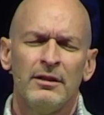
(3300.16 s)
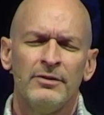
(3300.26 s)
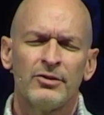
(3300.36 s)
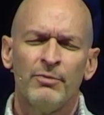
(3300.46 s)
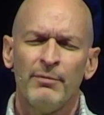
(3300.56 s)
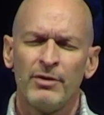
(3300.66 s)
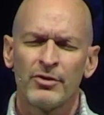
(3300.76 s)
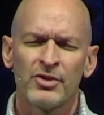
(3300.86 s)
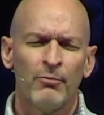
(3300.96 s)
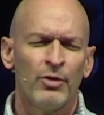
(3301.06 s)
And so maybe
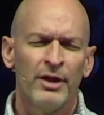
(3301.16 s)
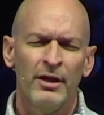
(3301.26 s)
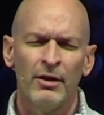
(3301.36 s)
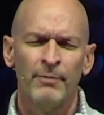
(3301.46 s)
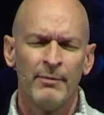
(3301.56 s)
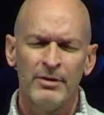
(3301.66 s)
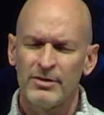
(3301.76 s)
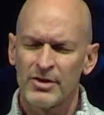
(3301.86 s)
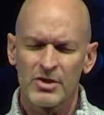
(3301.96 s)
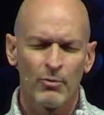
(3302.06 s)
there's someone here, maybe
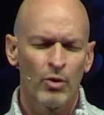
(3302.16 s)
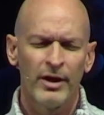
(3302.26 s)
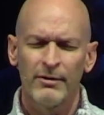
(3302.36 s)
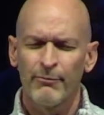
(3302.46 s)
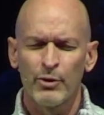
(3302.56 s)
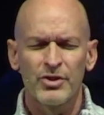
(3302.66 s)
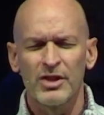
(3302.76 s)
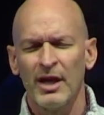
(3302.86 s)
this morning, the first